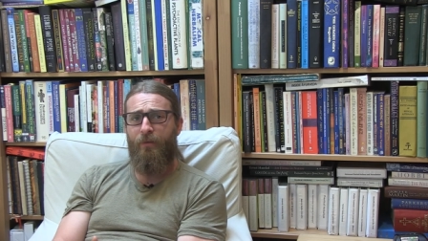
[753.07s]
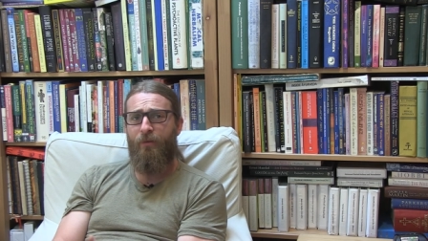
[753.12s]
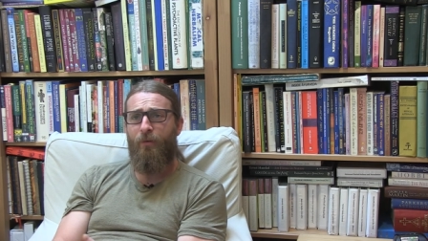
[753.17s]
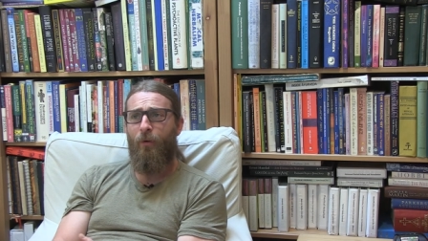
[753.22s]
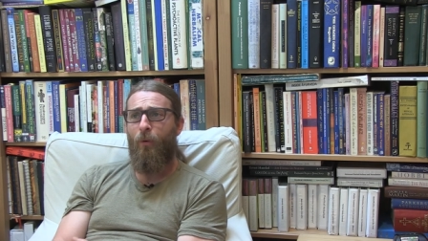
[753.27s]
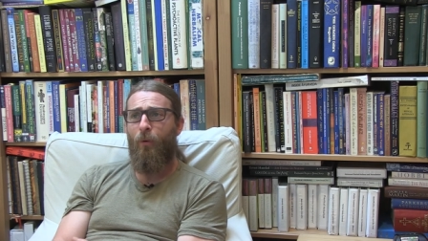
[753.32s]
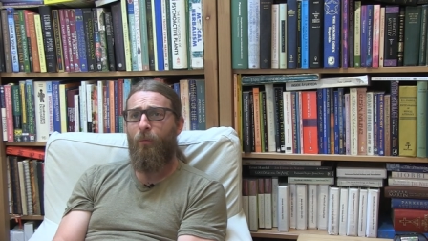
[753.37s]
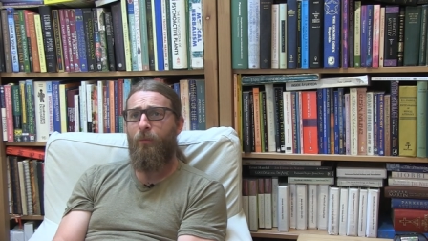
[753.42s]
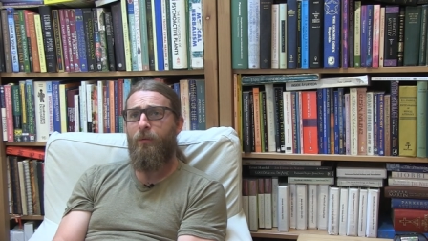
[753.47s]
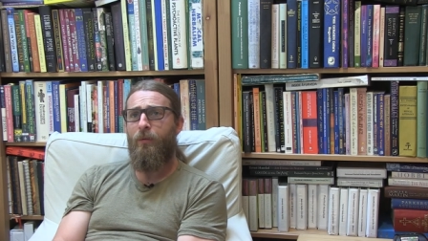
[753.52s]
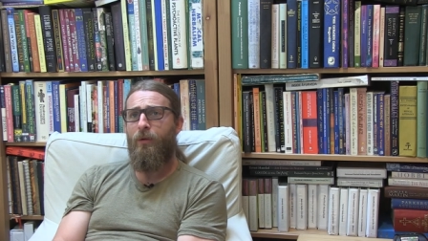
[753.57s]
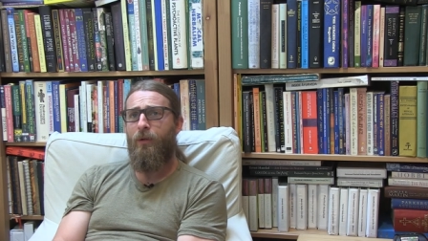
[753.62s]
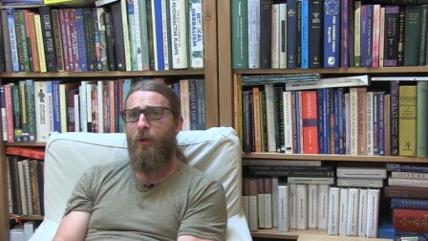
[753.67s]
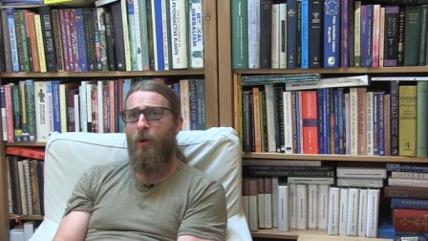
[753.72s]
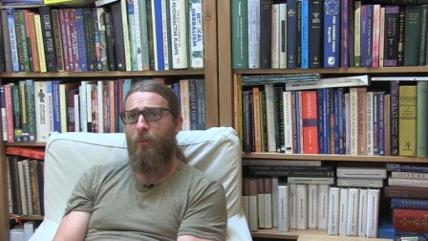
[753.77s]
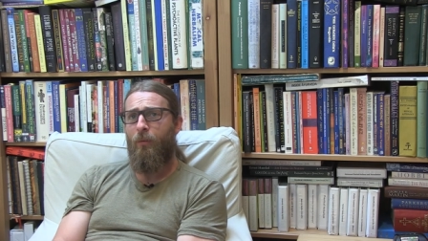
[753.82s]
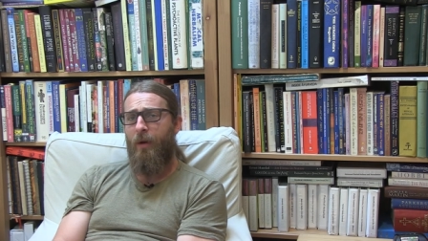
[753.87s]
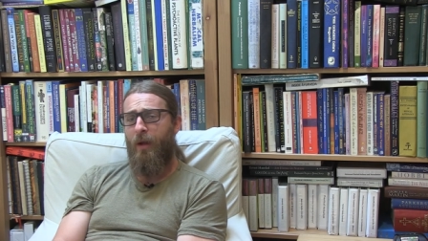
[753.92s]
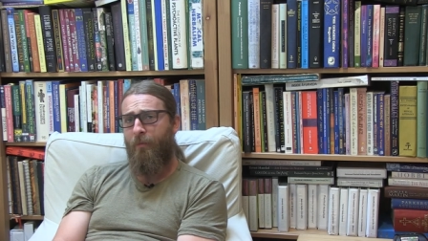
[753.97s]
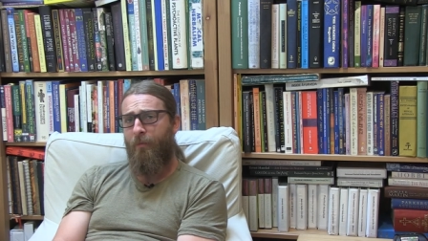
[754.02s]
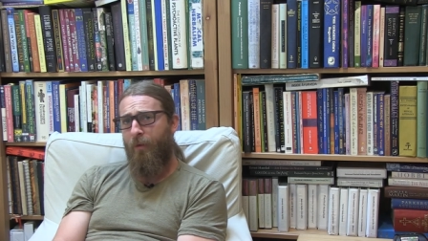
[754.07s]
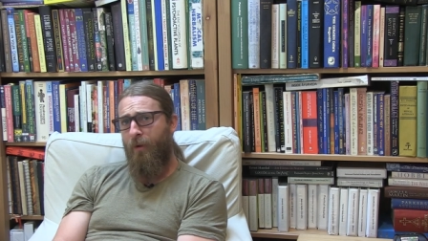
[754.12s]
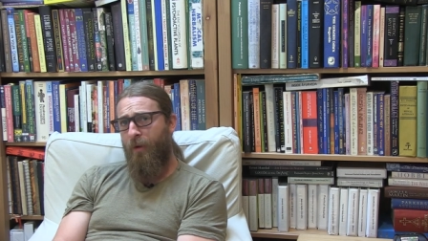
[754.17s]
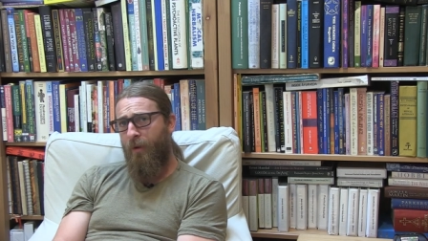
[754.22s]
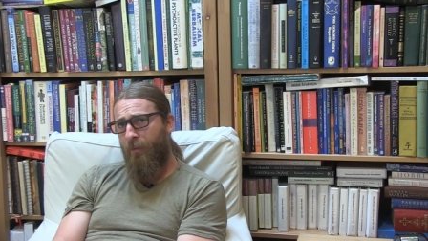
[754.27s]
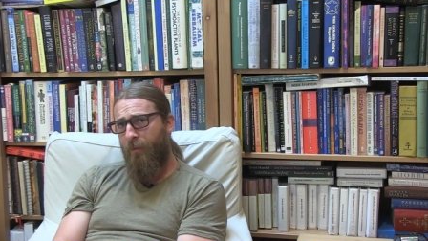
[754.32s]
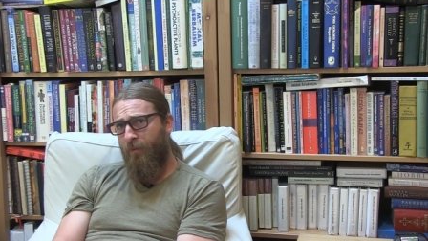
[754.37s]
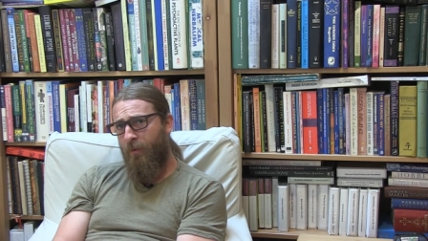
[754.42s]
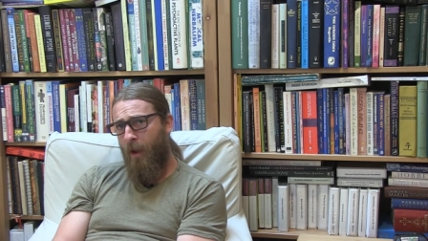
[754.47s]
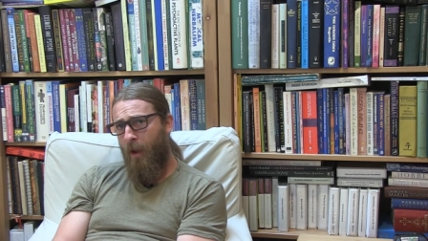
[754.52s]
So don't ever
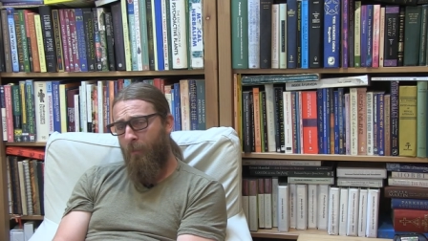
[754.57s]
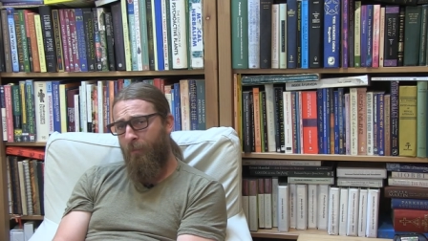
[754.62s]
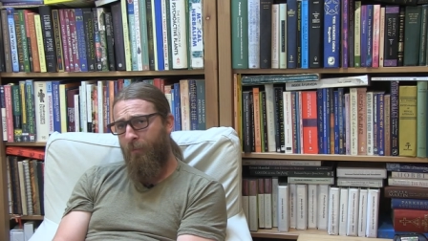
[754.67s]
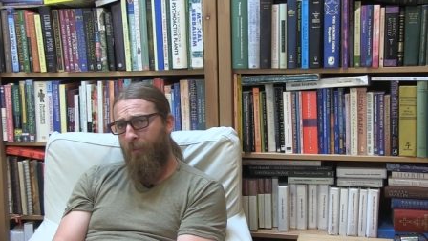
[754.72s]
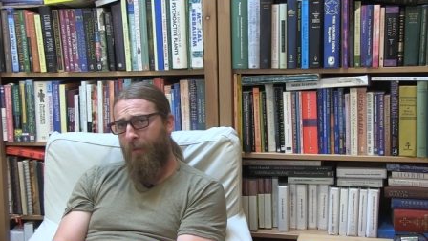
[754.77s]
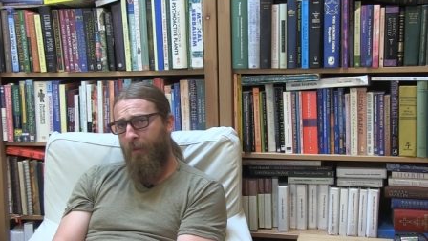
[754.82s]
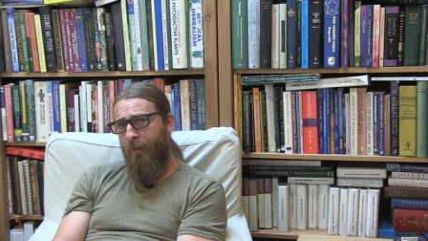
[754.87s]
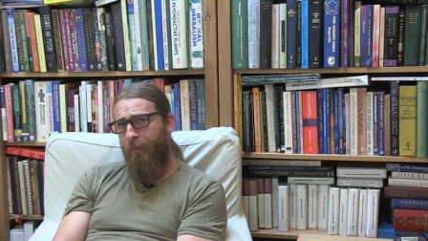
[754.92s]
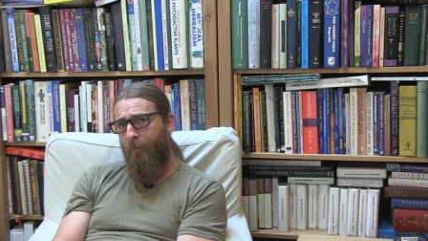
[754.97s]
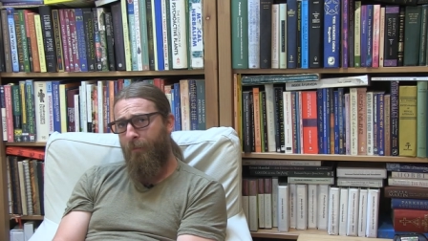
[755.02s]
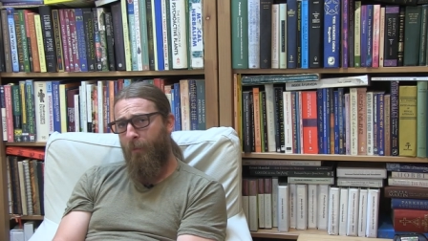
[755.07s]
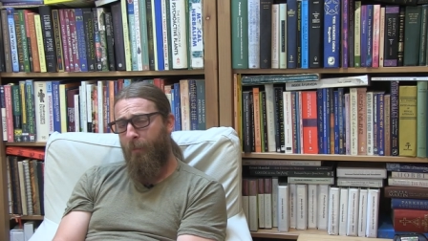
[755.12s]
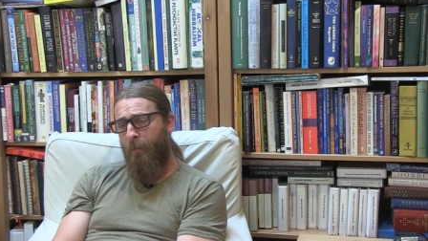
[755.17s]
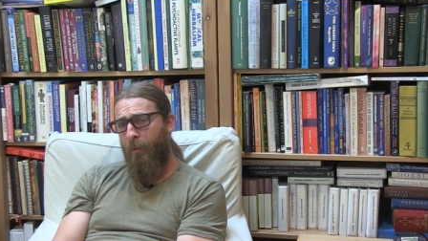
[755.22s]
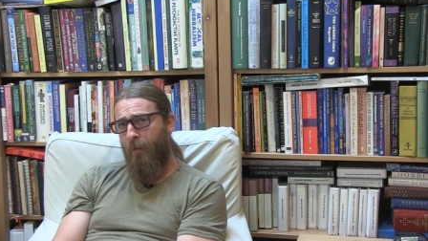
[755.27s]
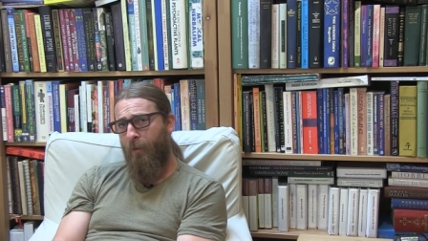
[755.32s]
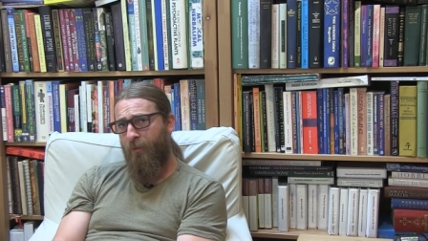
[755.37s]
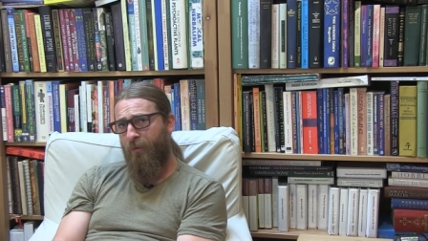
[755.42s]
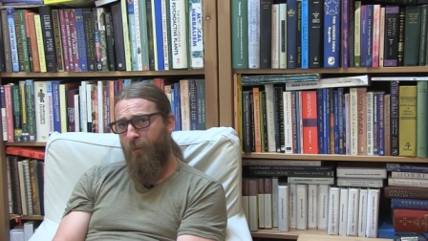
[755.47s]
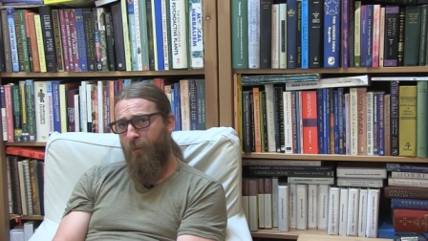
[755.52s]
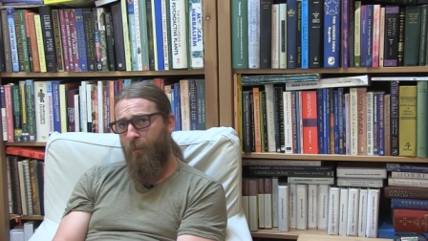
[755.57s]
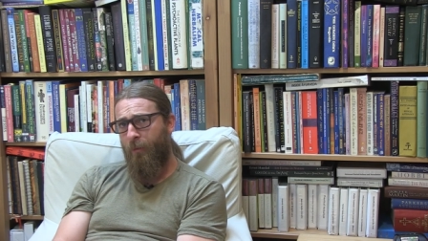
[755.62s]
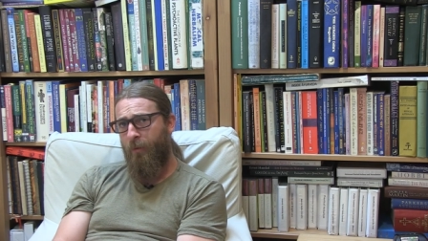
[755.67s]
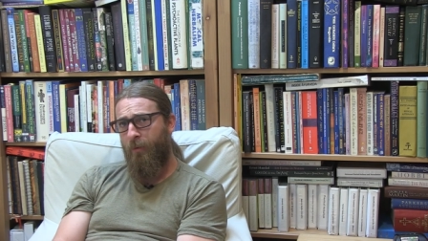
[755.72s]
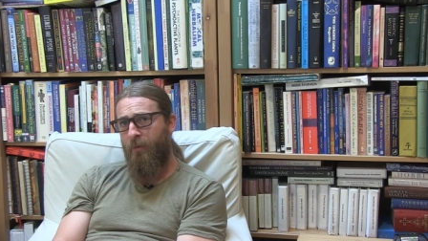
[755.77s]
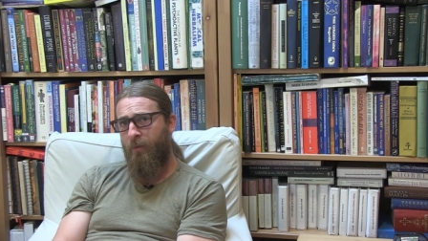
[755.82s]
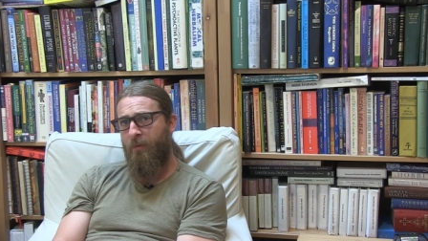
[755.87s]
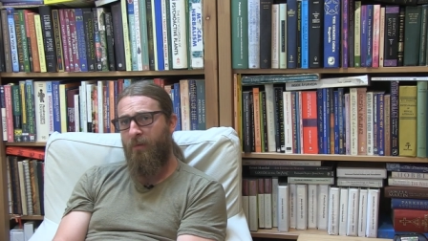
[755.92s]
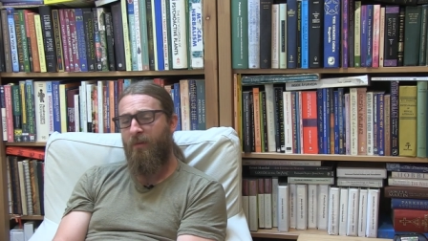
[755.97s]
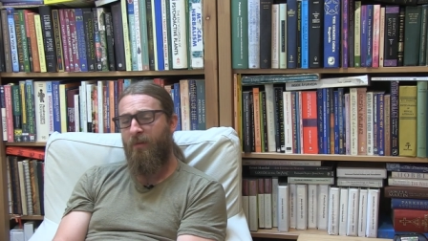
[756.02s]
use comfrey for puncture
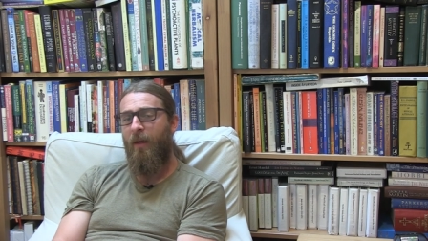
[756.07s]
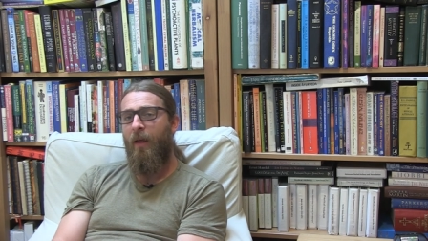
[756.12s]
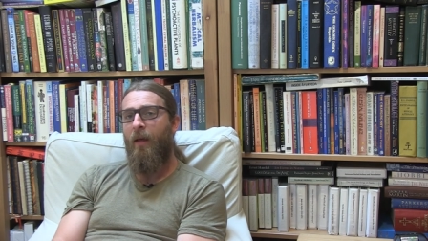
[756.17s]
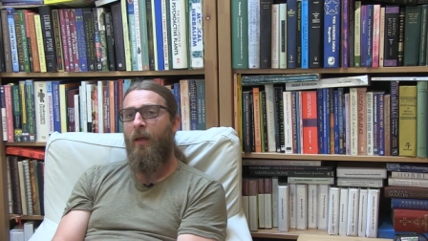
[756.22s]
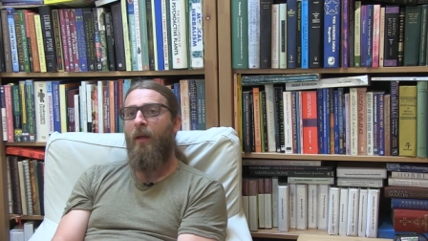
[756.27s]
wounds.